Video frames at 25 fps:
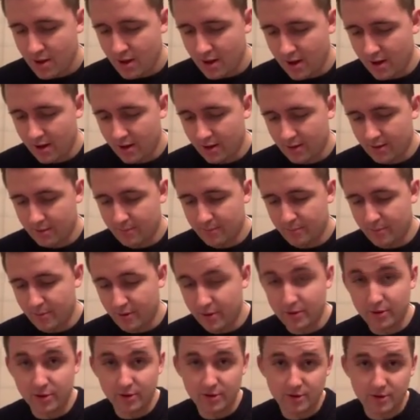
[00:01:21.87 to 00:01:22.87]

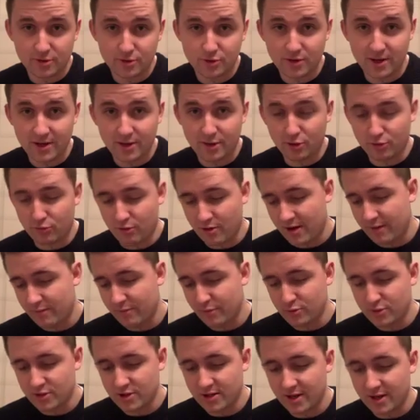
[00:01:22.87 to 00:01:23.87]
But the track at
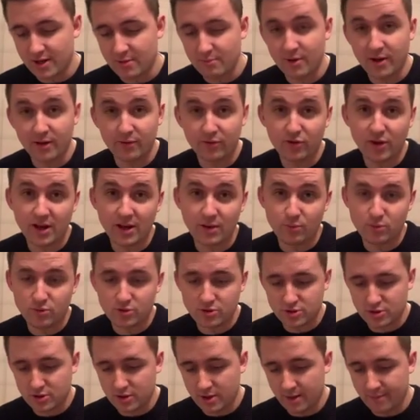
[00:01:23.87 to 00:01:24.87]
Greyville today, you might have seen,
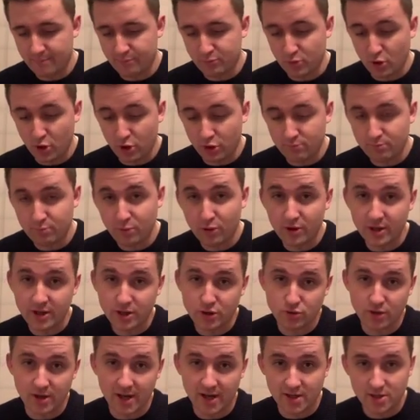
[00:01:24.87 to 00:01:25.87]
was on
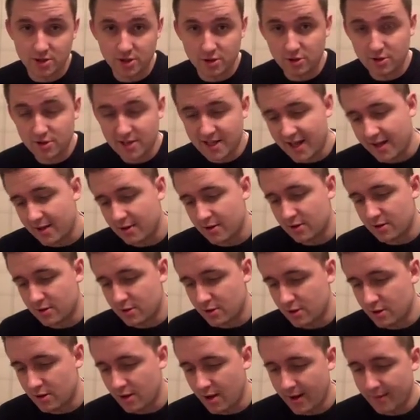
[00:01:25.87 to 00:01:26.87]
polytrack. So you'd get
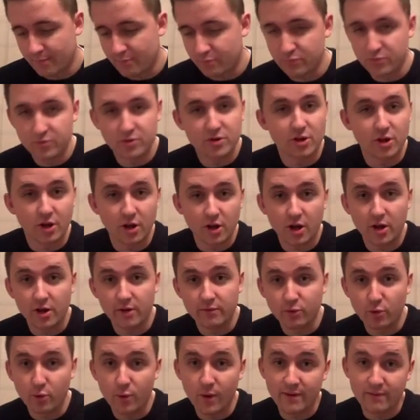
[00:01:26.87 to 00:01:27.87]
your kind
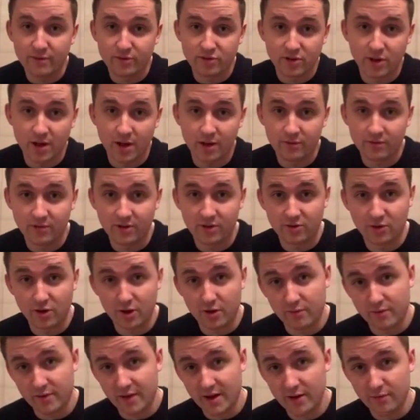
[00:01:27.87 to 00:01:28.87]
of all-weather surfaces
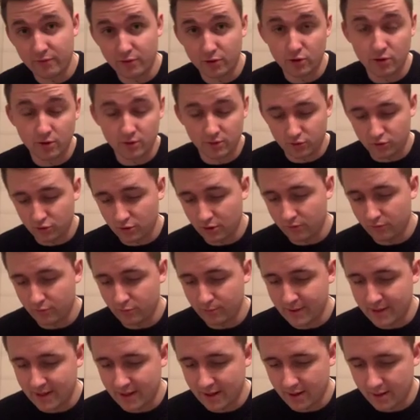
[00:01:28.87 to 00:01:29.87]
over there if you're not too
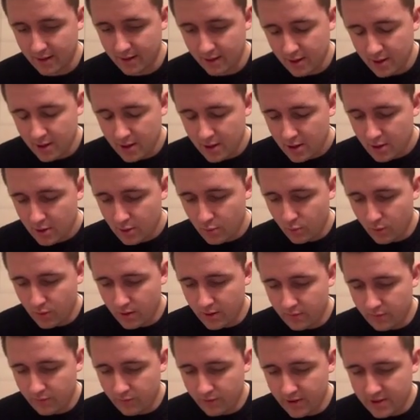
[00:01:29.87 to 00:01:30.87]
familiar
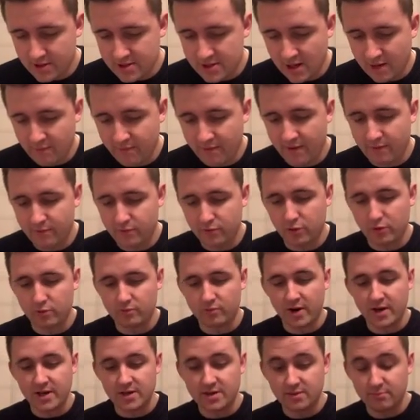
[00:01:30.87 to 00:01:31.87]
with South African
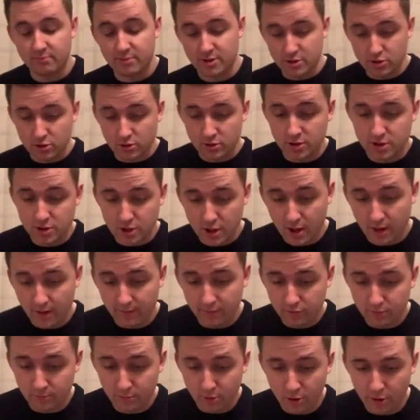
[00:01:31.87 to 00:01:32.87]
racing. But it's on the turf
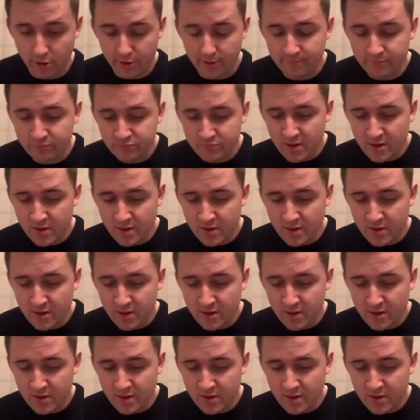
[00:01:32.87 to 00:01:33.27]
tomorrow.